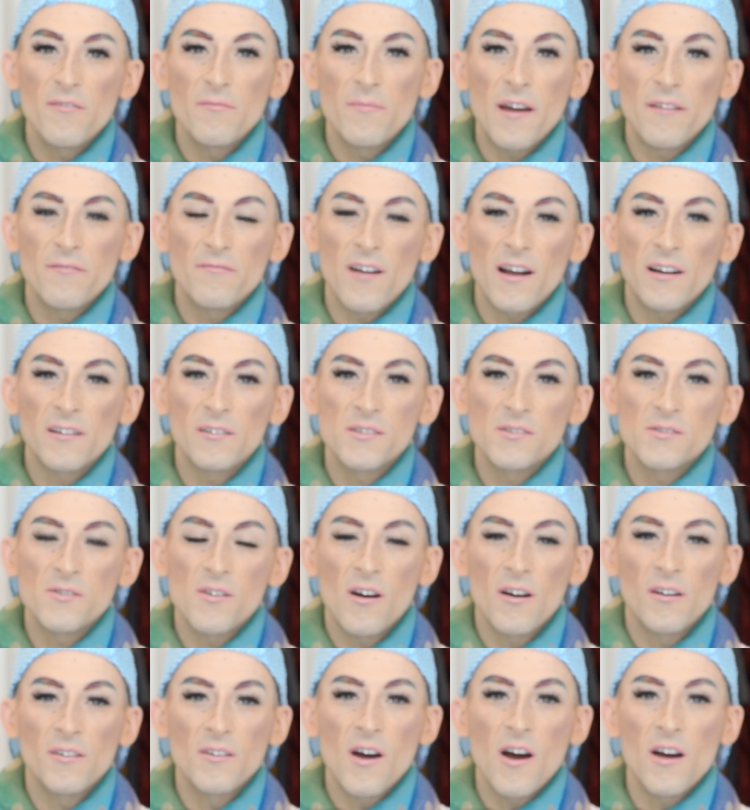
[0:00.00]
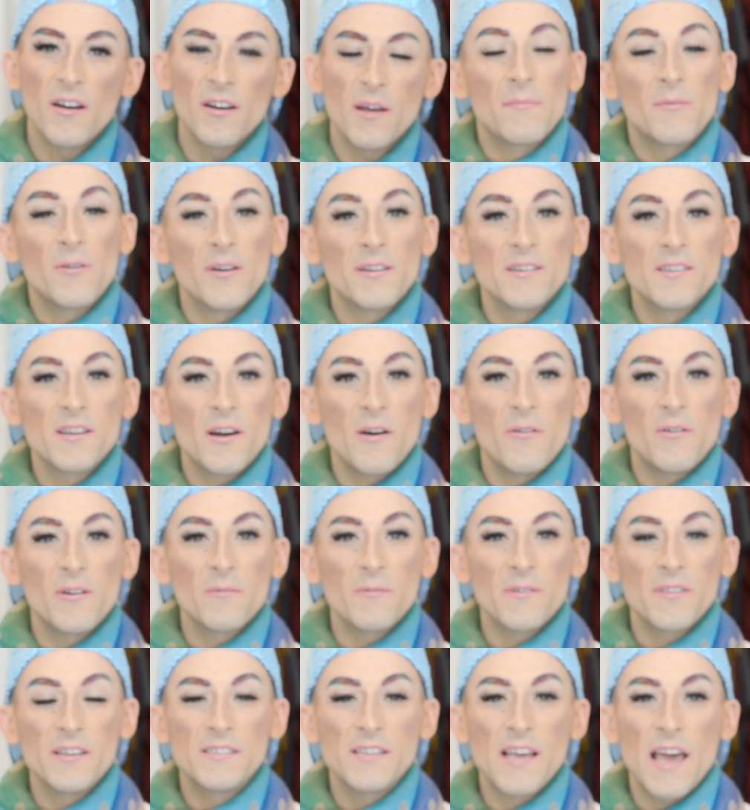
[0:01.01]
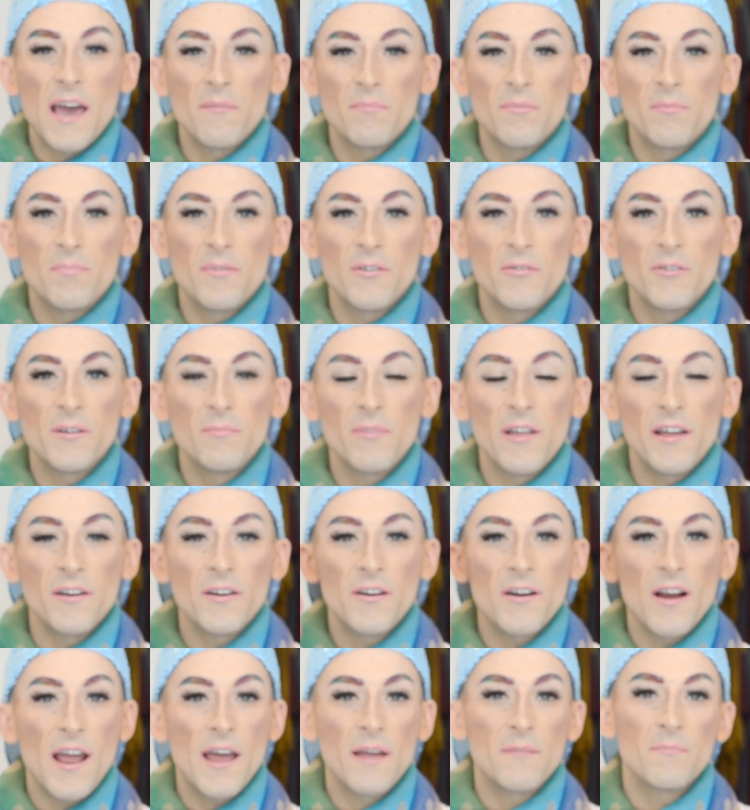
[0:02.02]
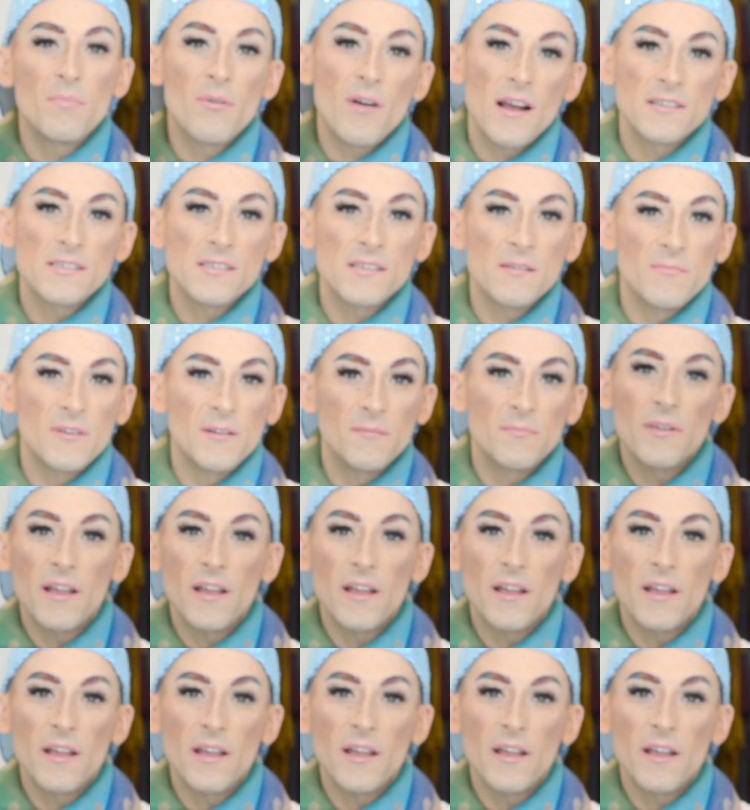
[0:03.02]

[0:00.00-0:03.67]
of my freckles drawn on, I'm going to go in with a damp beauty blender and press them in